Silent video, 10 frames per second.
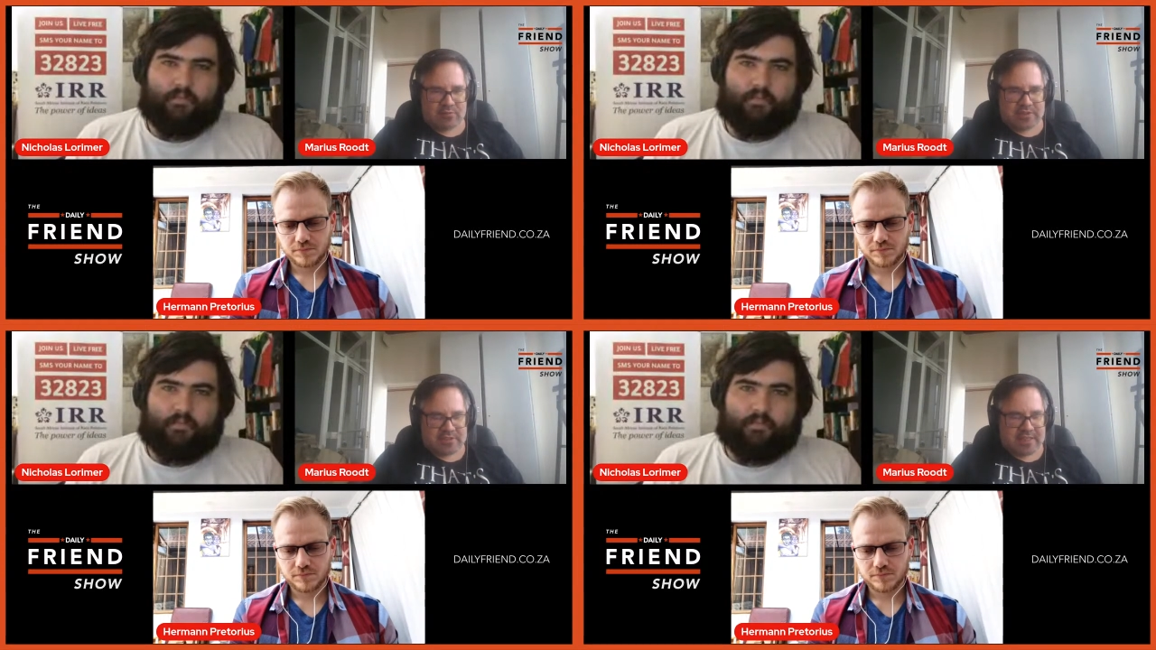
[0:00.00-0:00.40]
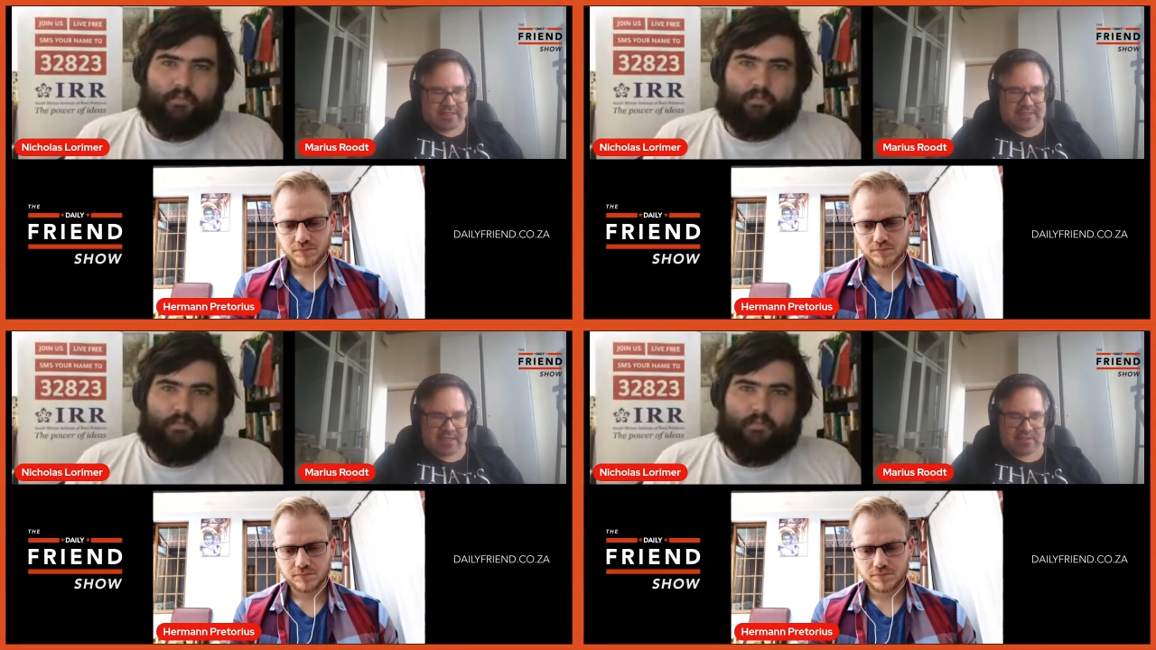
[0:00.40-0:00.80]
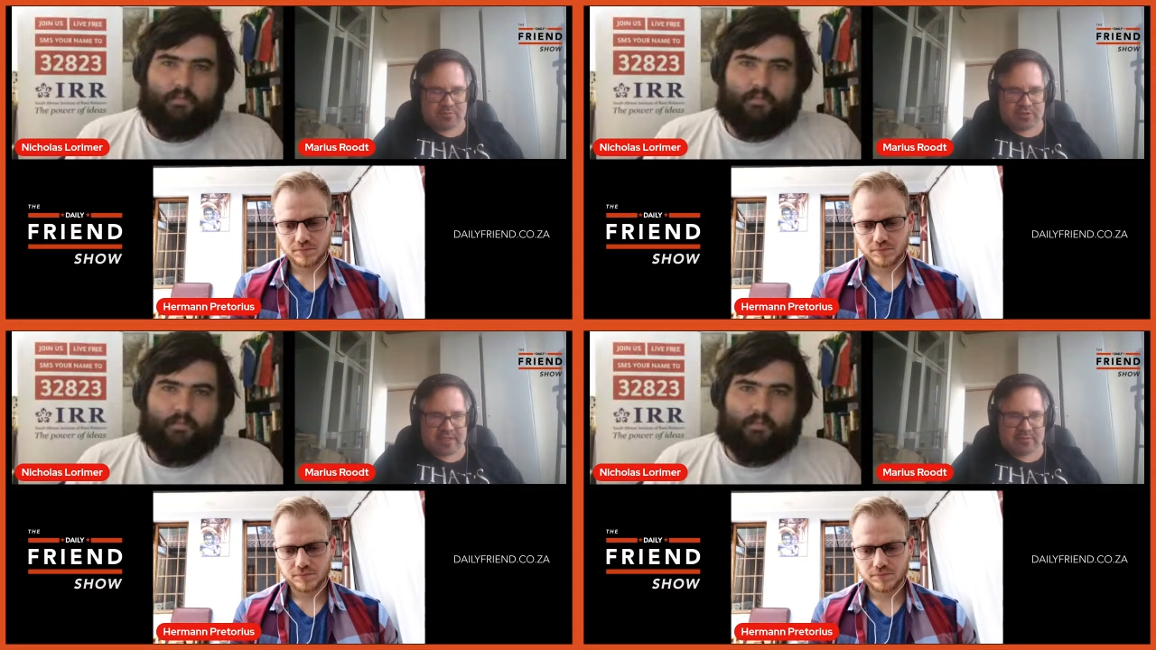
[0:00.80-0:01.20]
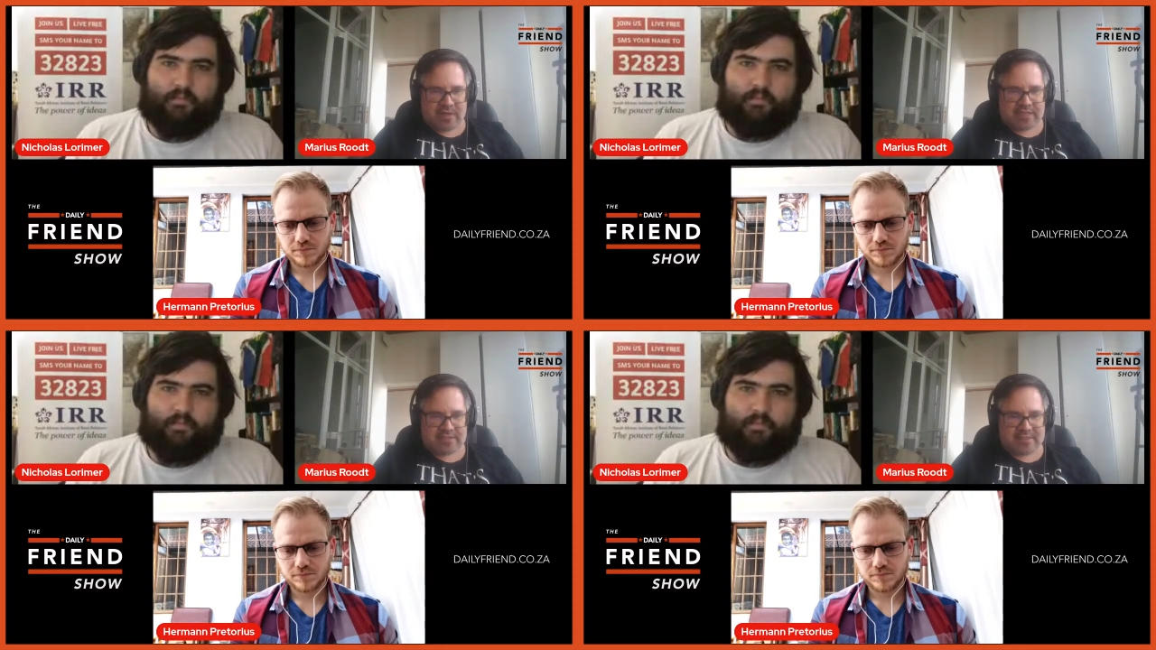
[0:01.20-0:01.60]
Speaker 1: which is like these kind of small scale
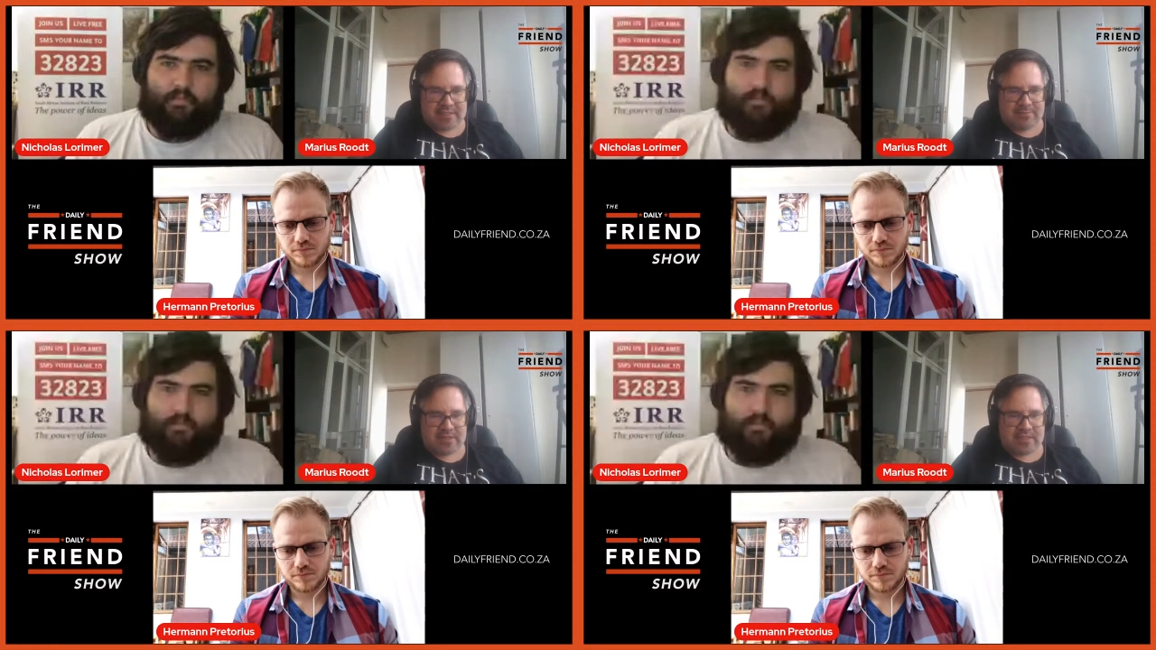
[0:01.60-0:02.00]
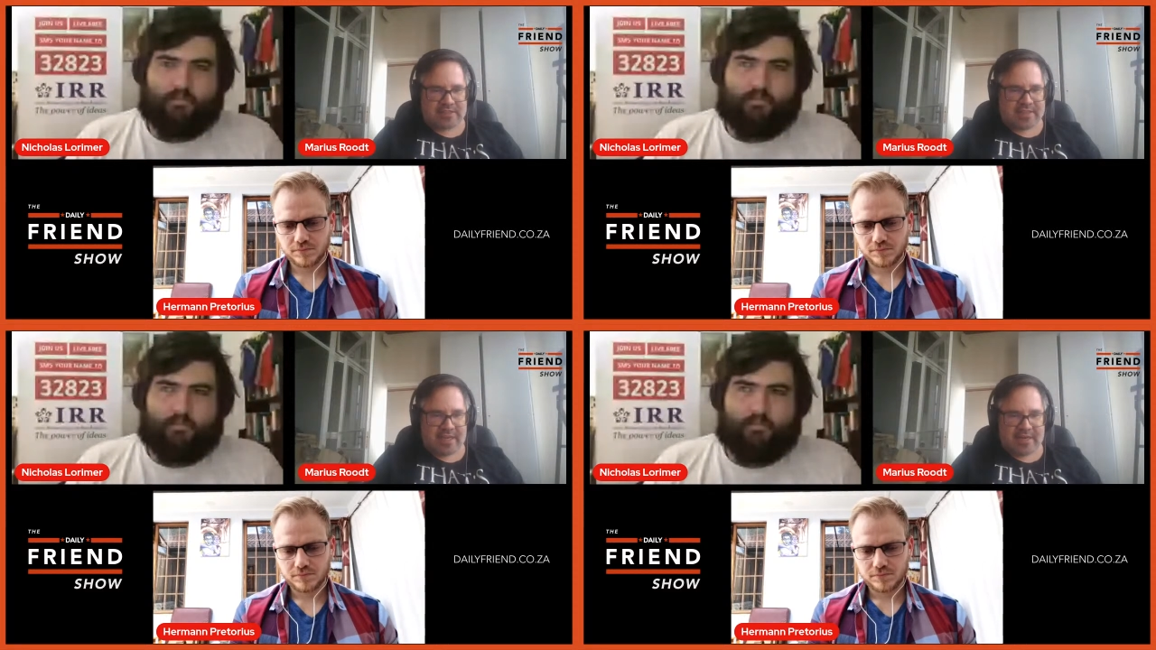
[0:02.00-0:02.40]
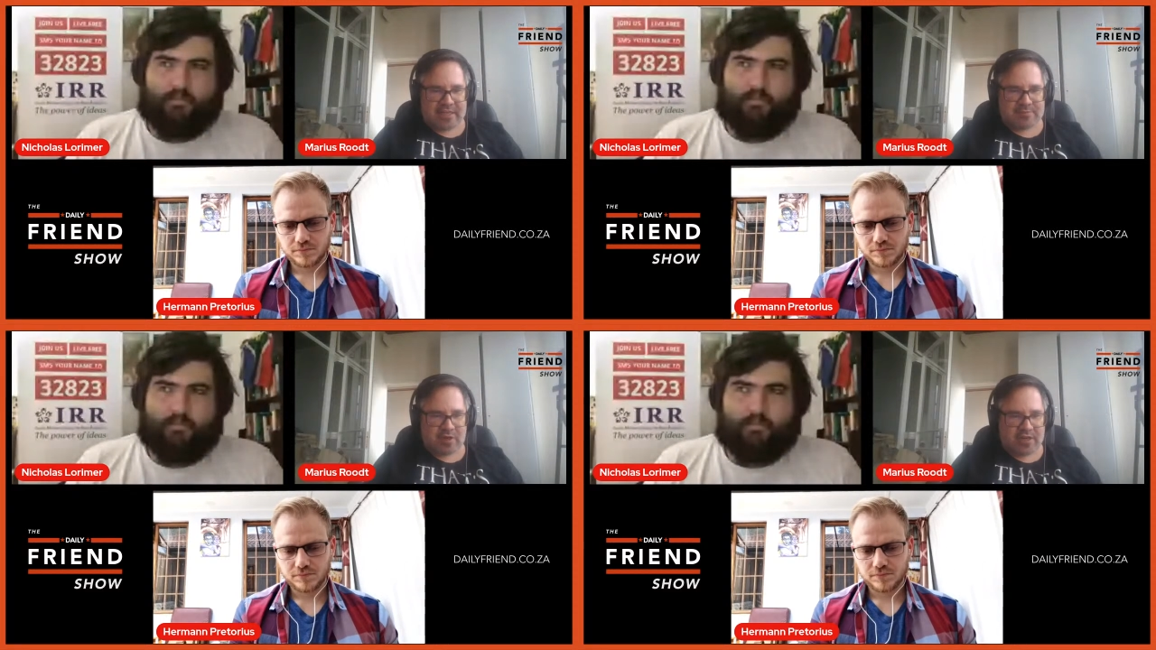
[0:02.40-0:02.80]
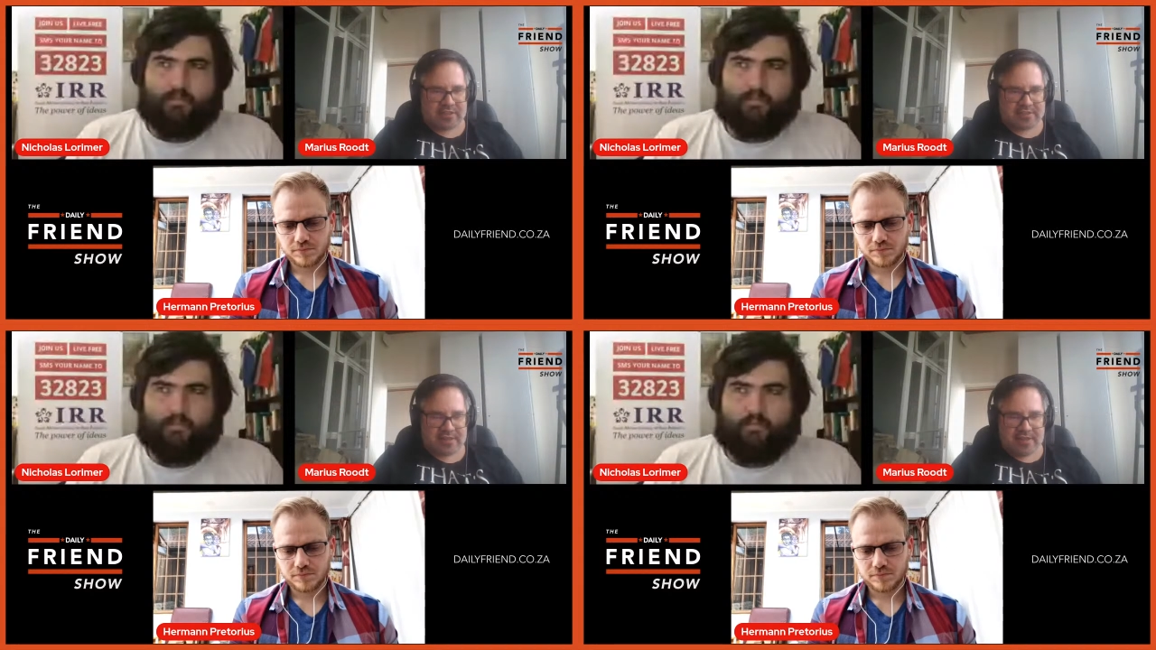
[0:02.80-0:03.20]
miners, it's something that can actually be
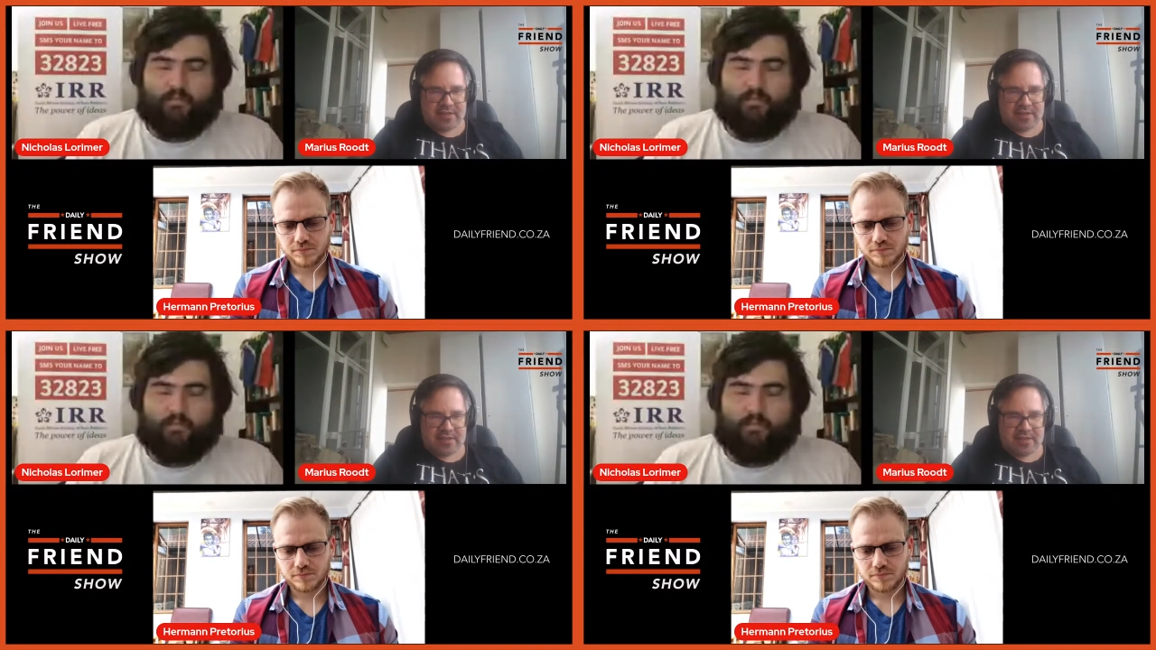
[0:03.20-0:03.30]
harnessed.